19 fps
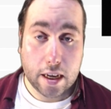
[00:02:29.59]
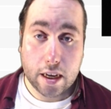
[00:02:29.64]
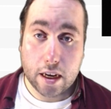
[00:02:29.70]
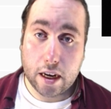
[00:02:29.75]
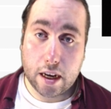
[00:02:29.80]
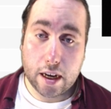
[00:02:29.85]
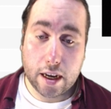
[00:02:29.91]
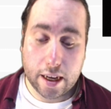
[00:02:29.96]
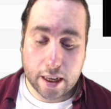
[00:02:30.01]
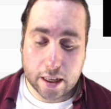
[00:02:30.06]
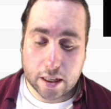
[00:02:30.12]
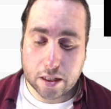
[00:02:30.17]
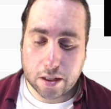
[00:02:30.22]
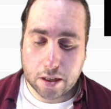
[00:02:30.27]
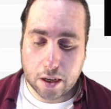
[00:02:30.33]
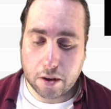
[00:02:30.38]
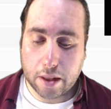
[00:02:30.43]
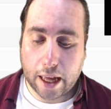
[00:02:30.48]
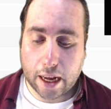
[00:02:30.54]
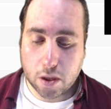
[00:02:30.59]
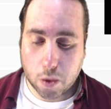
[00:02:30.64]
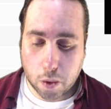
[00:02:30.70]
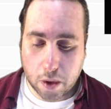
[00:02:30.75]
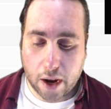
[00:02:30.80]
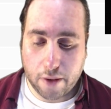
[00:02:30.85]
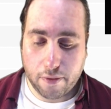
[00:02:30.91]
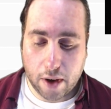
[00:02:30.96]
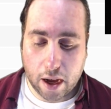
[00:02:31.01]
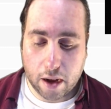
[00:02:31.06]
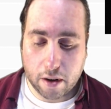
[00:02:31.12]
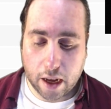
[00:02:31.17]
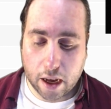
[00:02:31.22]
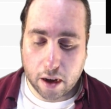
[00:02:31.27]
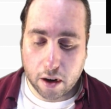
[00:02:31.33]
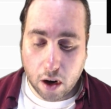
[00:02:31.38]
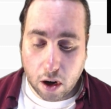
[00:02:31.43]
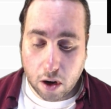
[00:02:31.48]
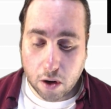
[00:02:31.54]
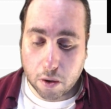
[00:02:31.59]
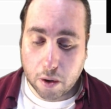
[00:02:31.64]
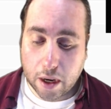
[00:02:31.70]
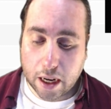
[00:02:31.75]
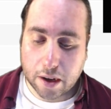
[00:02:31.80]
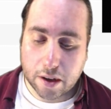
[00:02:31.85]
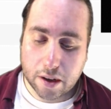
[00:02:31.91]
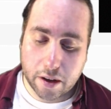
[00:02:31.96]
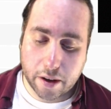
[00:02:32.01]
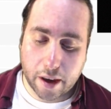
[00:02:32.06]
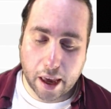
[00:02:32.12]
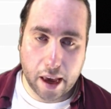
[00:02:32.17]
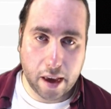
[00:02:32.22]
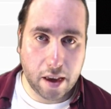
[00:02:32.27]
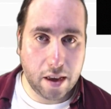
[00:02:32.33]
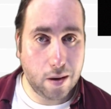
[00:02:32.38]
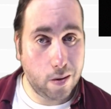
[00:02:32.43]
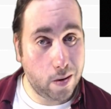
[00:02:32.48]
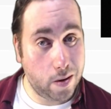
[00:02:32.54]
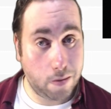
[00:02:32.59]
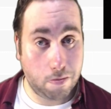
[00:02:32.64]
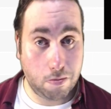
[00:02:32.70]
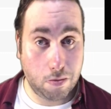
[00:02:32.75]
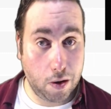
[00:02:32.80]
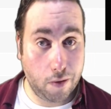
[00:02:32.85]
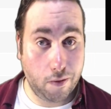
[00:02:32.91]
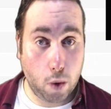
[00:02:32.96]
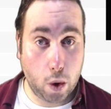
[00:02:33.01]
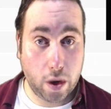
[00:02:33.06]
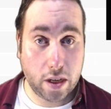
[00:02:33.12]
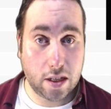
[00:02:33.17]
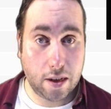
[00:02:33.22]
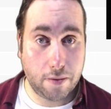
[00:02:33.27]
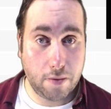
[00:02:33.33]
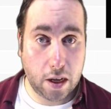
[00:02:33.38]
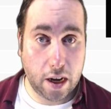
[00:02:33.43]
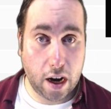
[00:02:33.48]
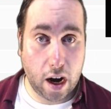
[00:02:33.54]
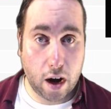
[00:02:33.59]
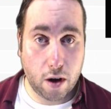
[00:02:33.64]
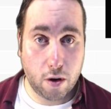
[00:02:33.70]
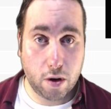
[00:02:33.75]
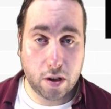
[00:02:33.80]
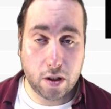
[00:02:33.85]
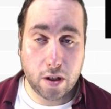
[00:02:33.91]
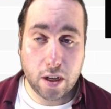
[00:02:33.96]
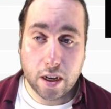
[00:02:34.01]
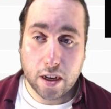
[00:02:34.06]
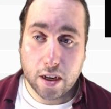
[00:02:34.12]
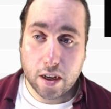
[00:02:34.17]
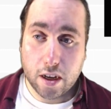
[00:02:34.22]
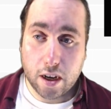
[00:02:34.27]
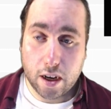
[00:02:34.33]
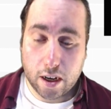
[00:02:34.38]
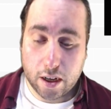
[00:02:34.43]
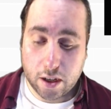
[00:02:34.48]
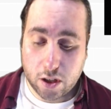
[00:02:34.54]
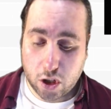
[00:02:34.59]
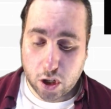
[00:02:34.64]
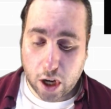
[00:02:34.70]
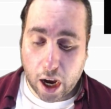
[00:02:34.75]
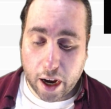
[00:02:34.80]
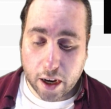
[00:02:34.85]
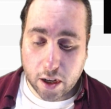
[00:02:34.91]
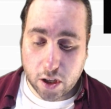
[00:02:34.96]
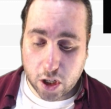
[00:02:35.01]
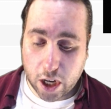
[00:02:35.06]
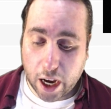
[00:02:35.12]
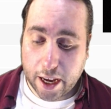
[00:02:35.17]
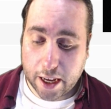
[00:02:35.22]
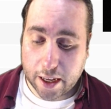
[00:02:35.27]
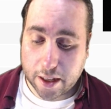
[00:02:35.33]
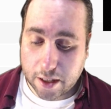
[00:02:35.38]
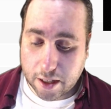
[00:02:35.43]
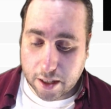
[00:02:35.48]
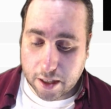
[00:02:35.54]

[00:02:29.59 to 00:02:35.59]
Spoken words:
And so that's when I found out, oh, well, okay, he's the voice of the Iron Giant.